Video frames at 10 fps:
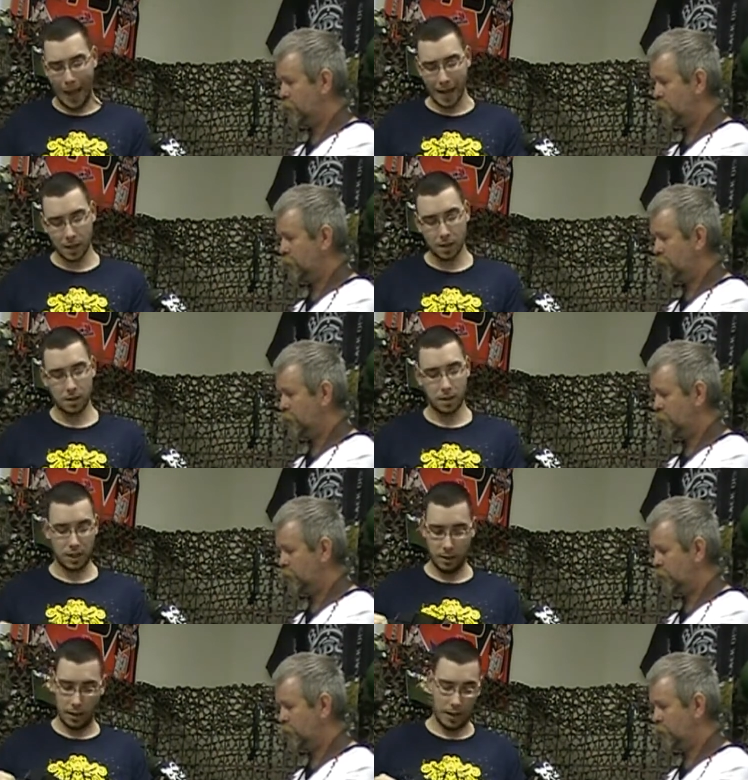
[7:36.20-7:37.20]
Speaker 1: black
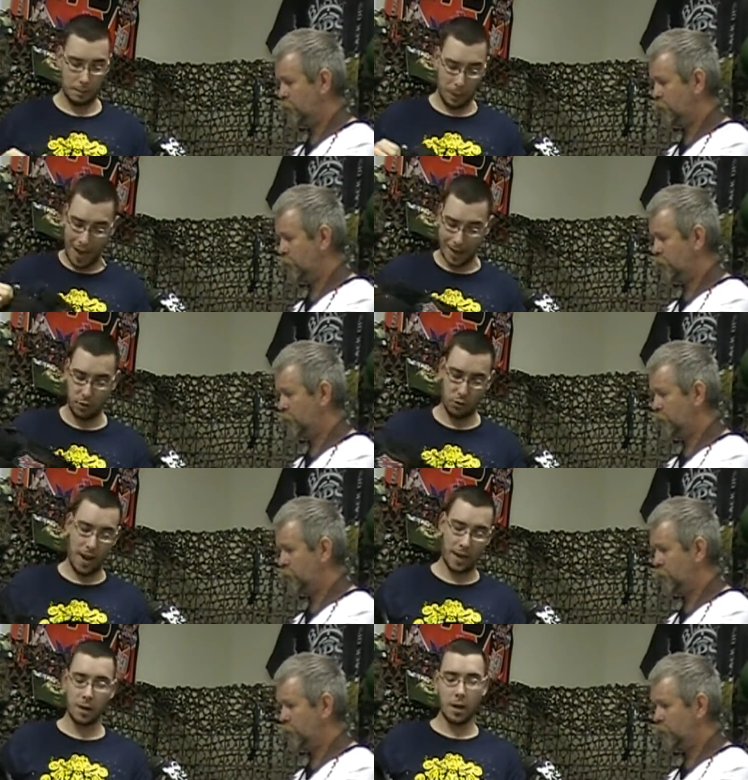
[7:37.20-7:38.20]
and black
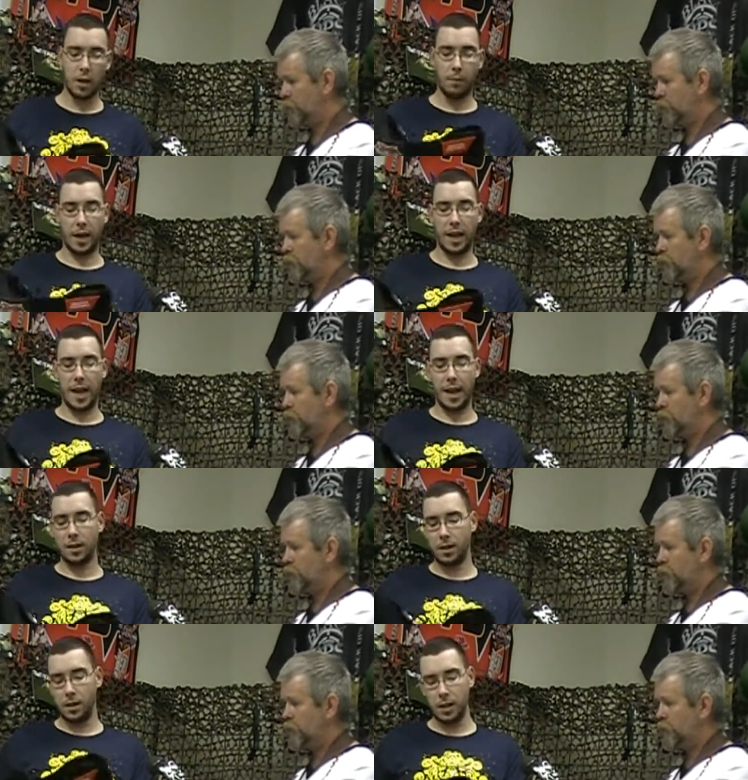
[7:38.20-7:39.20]
and red. But
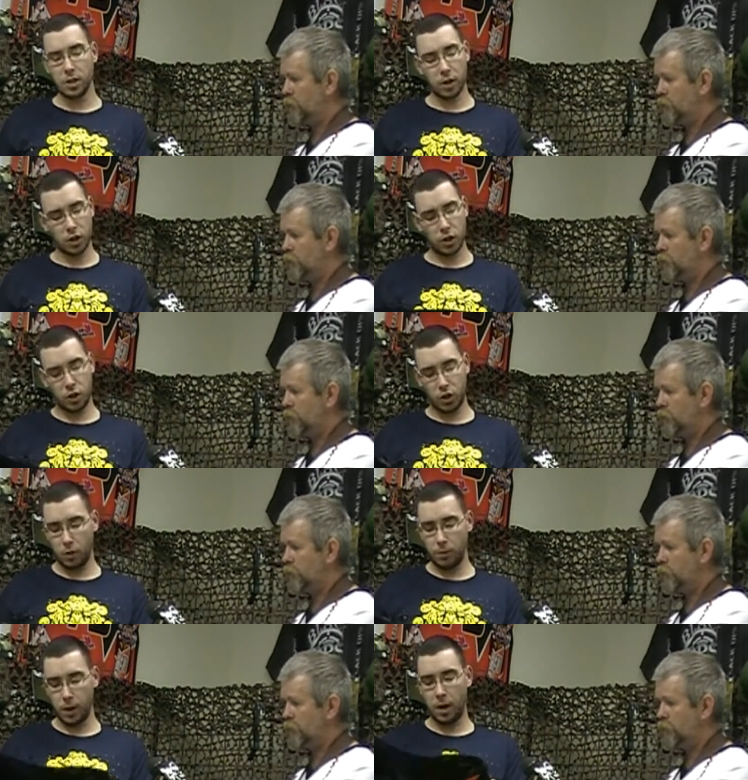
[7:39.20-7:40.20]
again, these are a
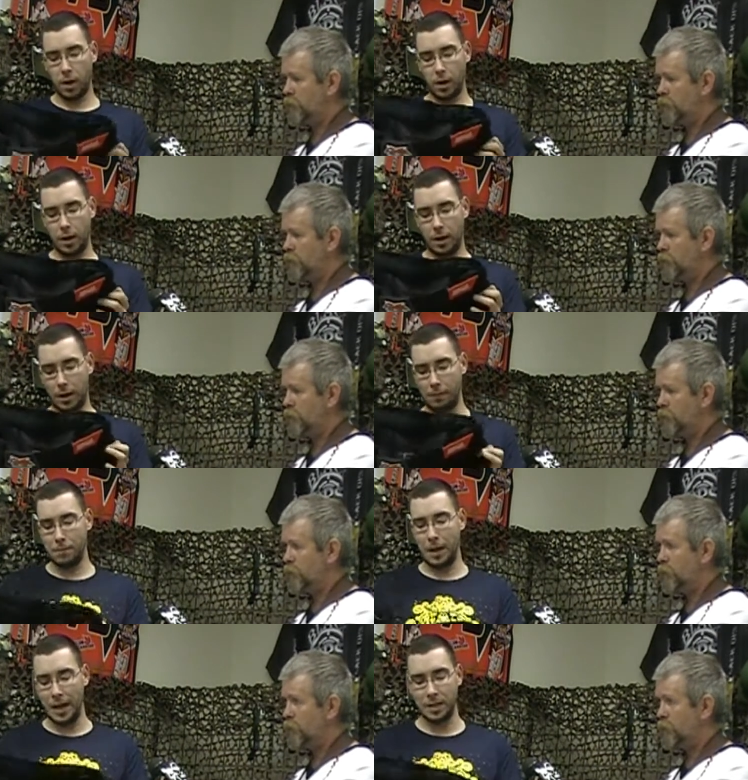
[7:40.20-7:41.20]
super
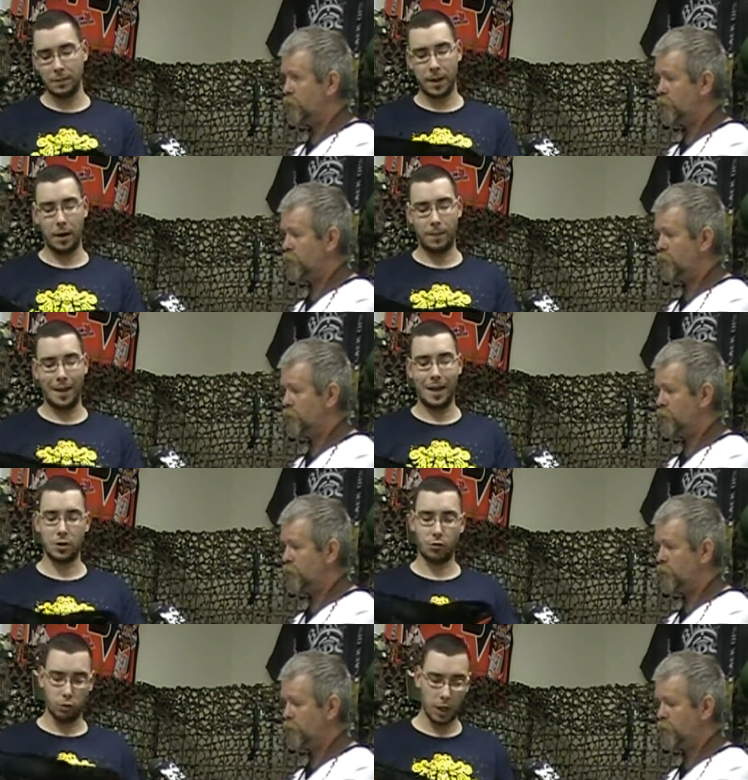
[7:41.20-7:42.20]
amazing pair of
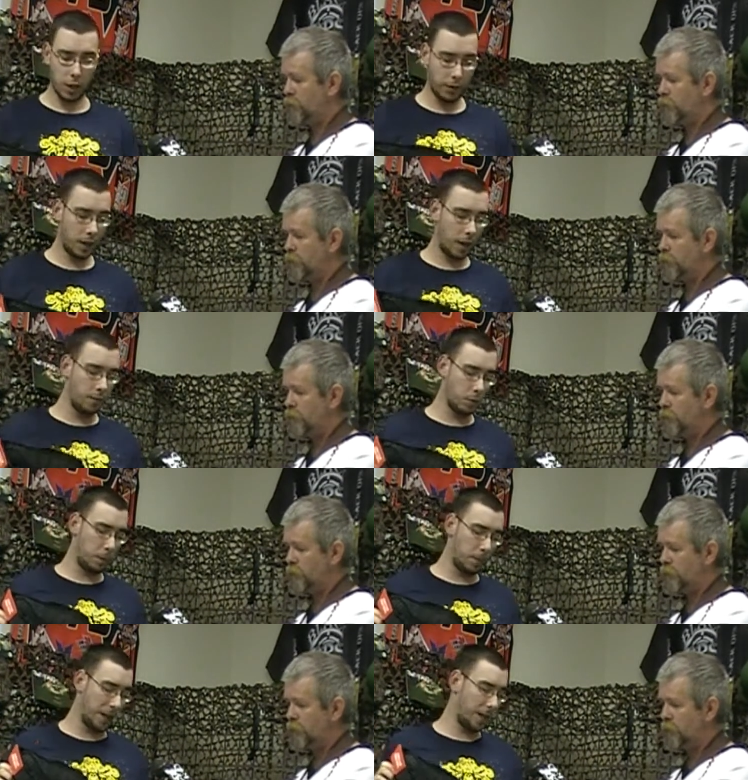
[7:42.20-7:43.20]
pants. Really, really
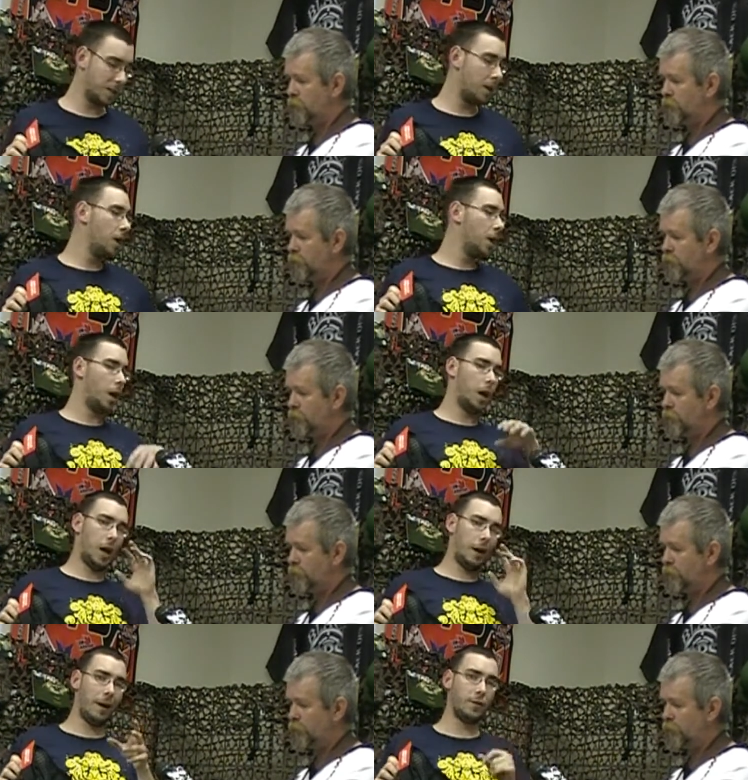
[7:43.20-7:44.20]
comfortable pants.
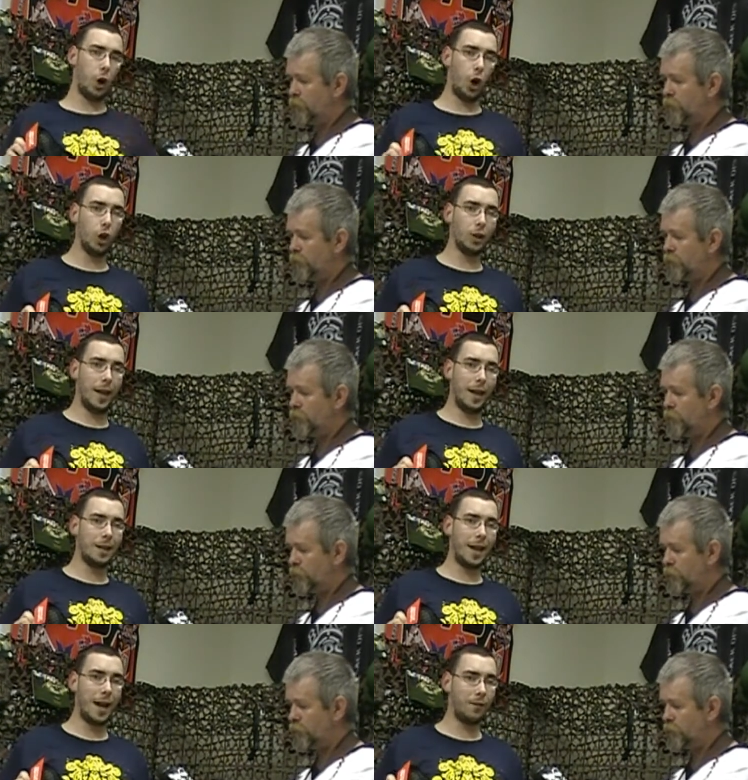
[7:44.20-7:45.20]
Uh, I repped all
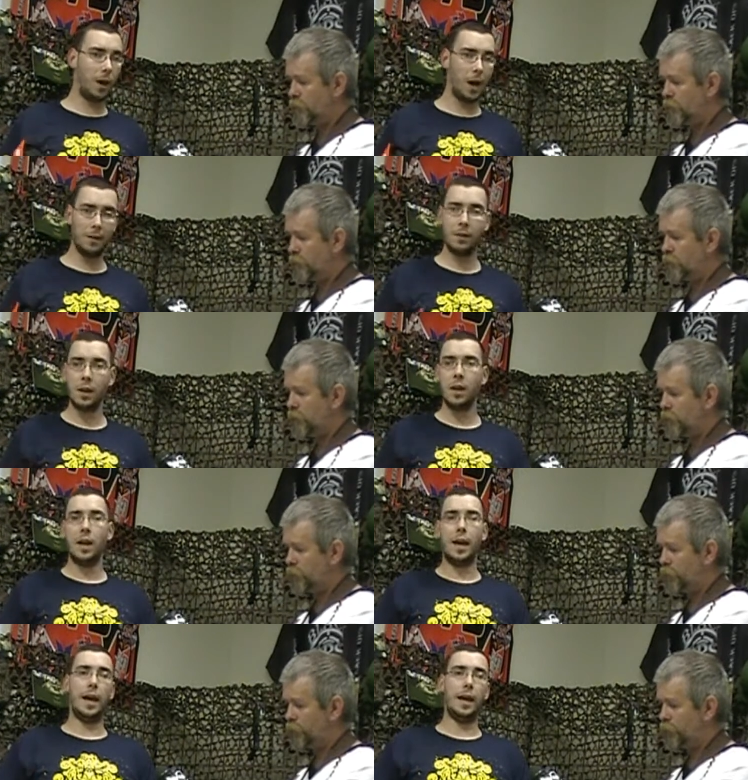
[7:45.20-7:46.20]
day in TAC
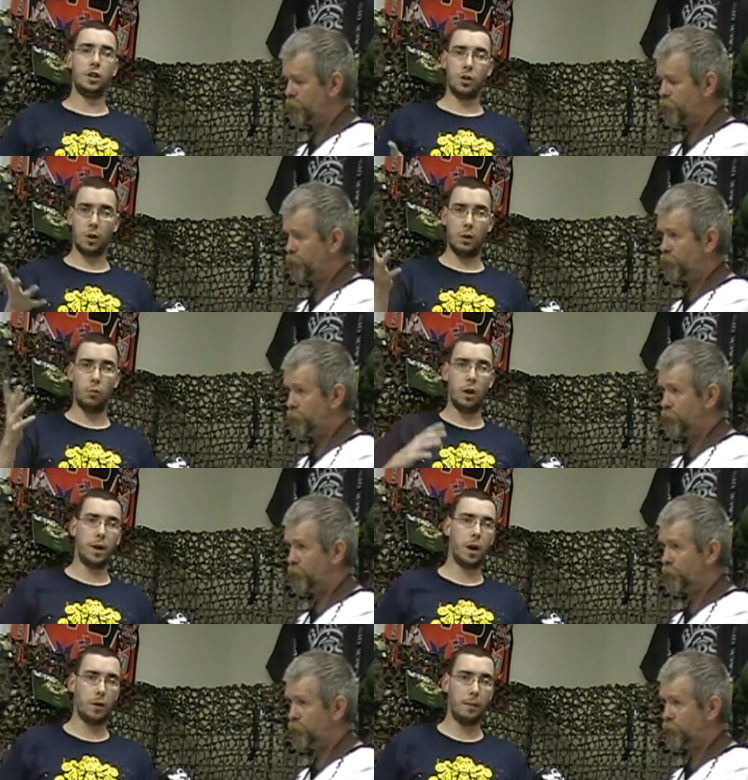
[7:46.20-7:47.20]
5, and so did
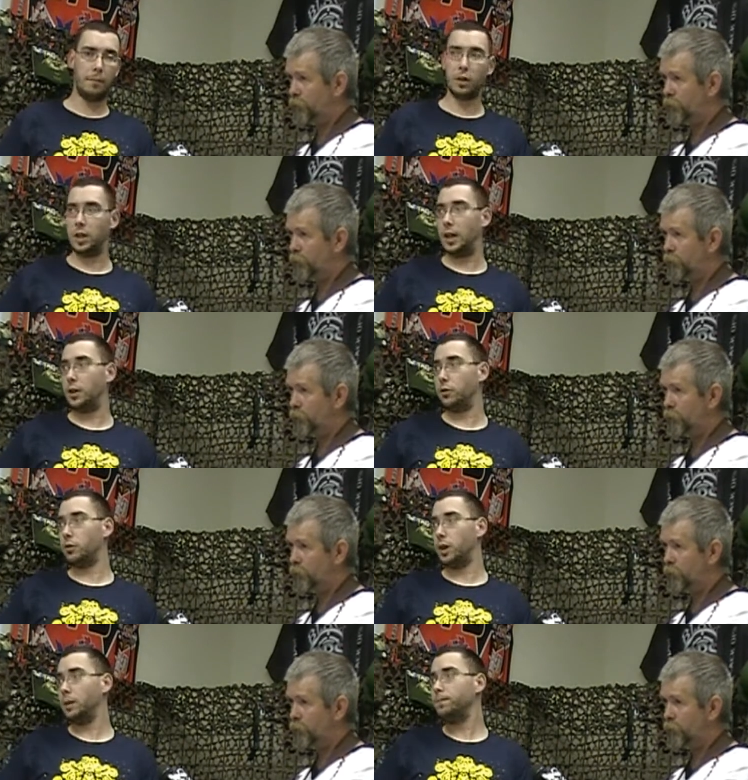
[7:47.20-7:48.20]
one of our other members,
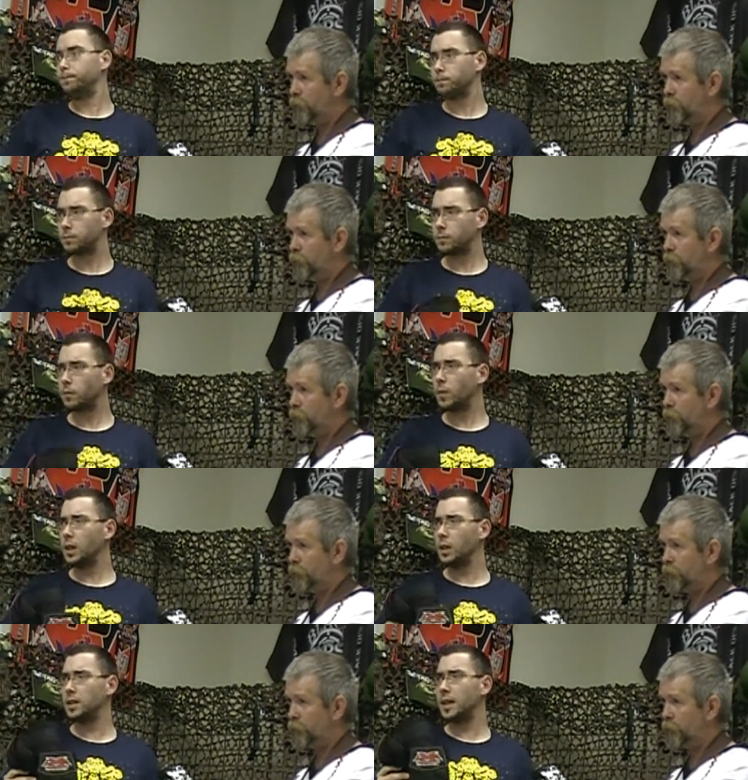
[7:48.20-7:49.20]
Andrew Green.
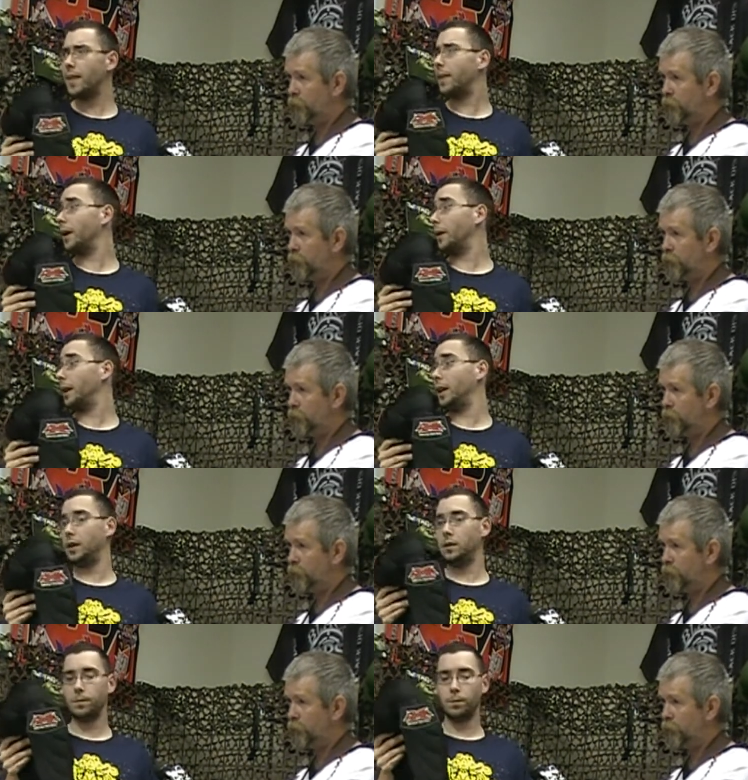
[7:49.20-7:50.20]
He sat there
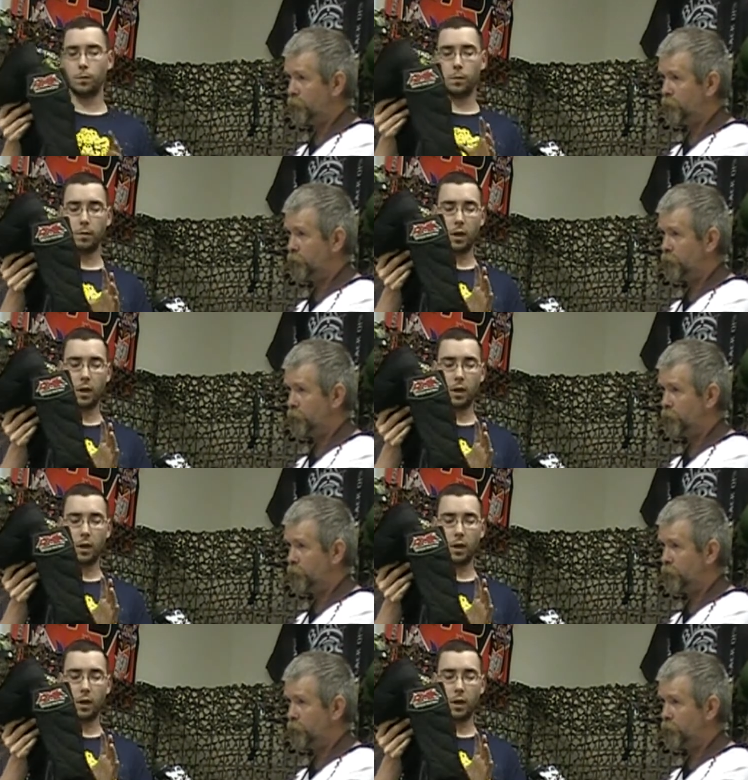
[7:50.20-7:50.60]
in